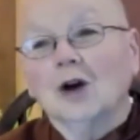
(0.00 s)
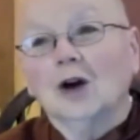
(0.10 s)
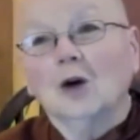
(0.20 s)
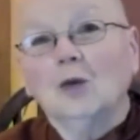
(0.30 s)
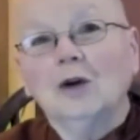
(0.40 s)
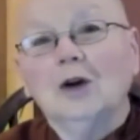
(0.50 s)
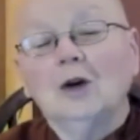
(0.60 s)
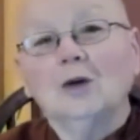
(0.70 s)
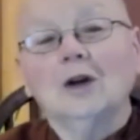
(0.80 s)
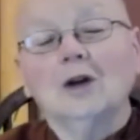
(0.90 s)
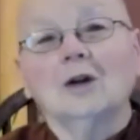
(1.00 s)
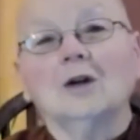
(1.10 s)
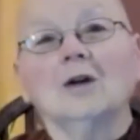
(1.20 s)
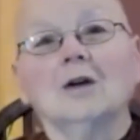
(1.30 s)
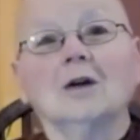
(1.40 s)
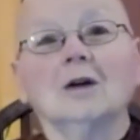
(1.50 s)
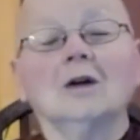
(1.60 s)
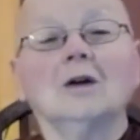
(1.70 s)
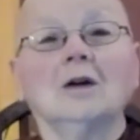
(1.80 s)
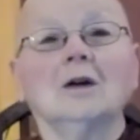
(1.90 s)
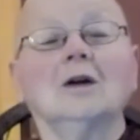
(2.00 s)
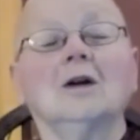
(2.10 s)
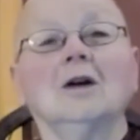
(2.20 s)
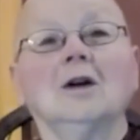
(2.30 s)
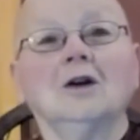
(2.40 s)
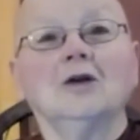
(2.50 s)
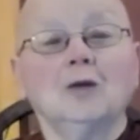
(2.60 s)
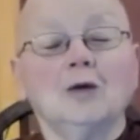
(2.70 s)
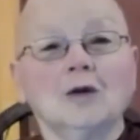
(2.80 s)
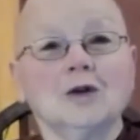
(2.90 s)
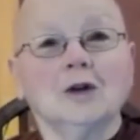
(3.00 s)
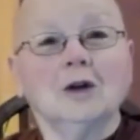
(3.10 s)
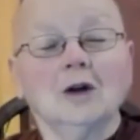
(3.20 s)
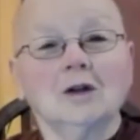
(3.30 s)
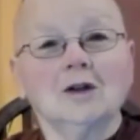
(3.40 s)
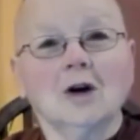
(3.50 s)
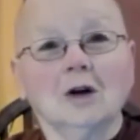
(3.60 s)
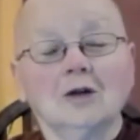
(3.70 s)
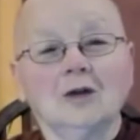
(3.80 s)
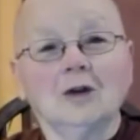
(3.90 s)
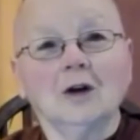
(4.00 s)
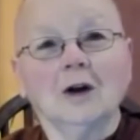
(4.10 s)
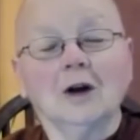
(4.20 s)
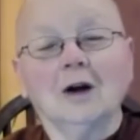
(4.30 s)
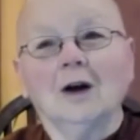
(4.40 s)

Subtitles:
We know that if a person has got a very